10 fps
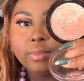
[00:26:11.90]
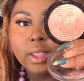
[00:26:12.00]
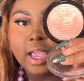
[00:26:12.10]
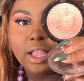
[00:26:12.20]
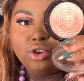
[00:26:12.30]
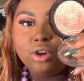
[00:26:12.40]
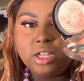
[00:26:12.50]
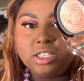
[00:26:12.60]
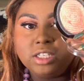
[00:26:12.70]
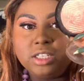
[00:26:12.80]
and you can
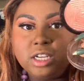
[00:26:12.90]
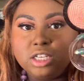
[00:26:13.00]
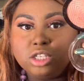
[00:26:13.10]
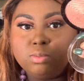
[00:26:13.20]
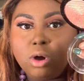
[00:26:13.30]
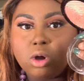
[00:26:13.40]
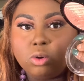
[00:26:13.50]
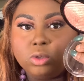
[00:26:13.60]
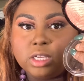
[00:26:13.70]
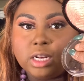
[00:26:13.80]
just see the
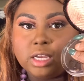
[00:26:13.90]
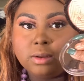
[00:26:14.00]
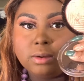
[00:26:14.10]
sparkles in it.